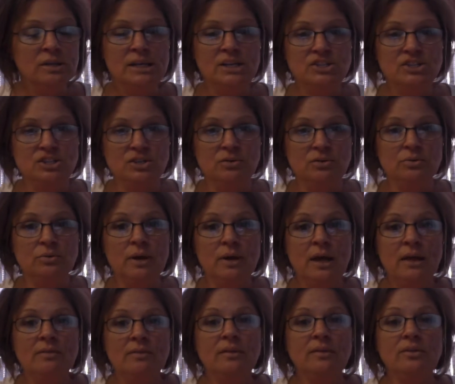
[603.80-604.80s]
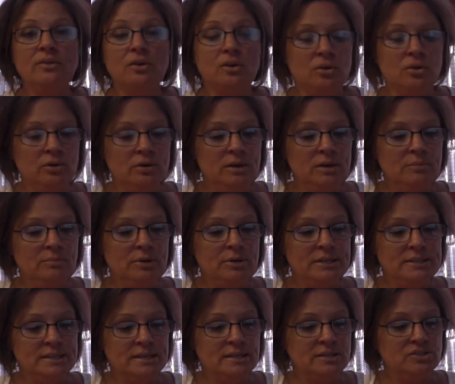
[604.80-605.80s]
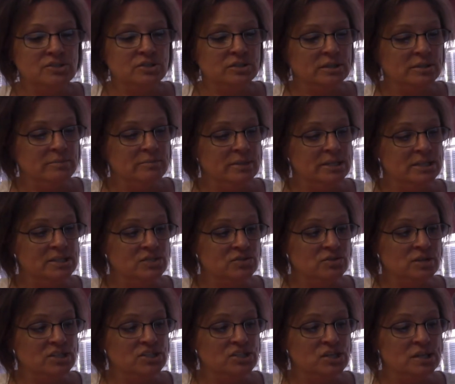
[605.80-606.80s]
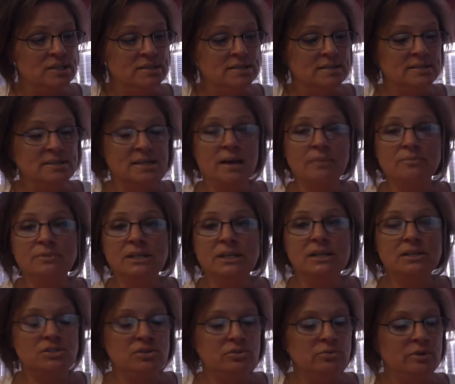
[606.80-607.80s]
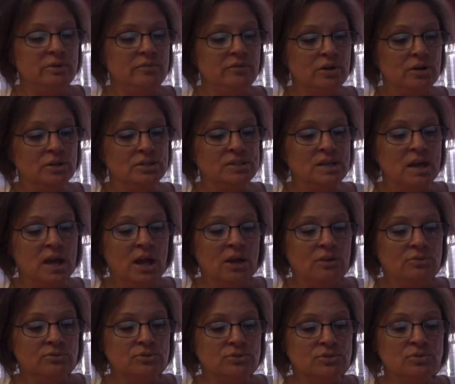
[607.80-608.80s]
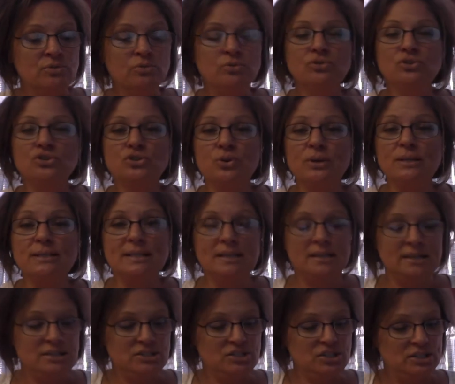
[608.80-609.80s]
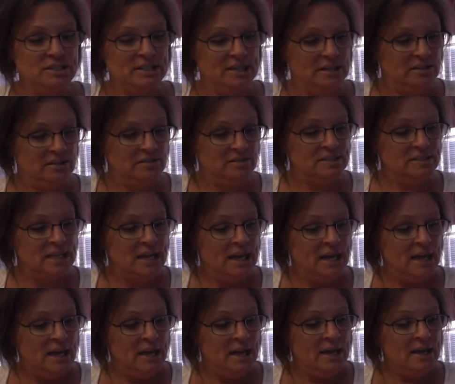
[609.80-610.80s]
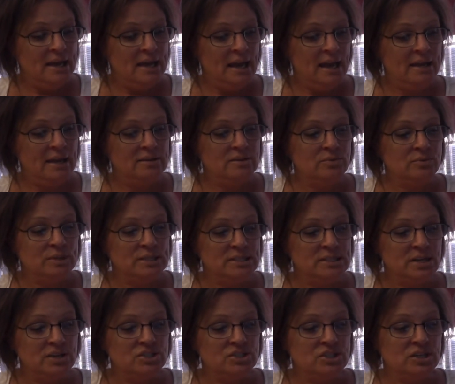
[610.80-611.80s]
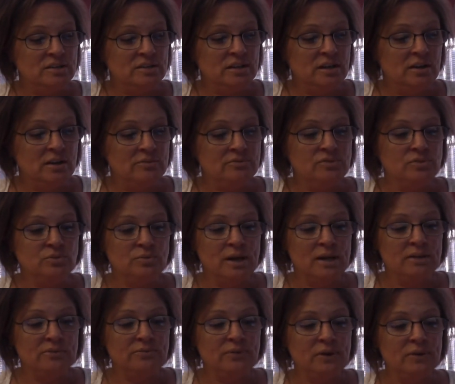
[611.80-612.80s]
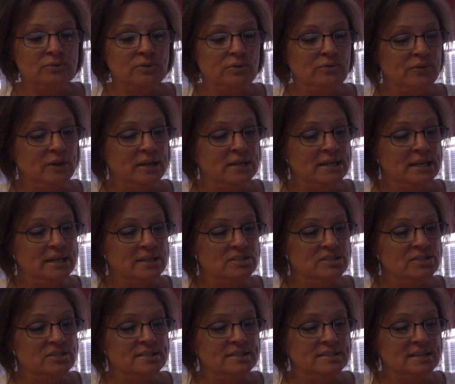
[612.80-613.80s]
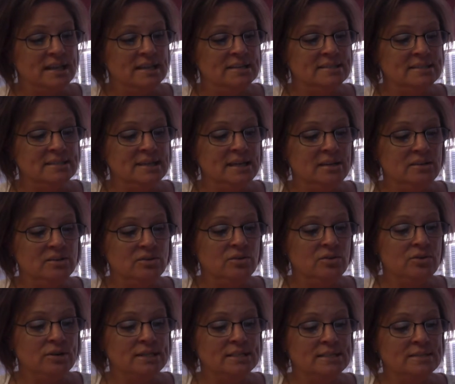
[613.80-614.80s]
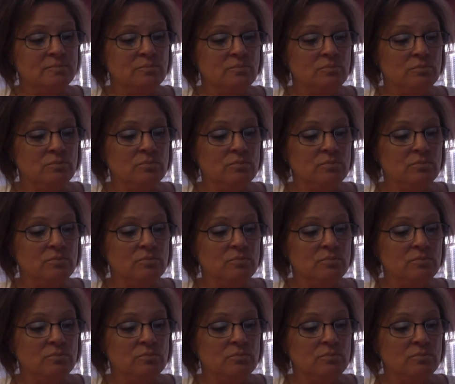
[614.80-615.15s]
issue that the current presidential administration is attempting to reverse through school choice initiatives and the reduction of direct federal funding to states increases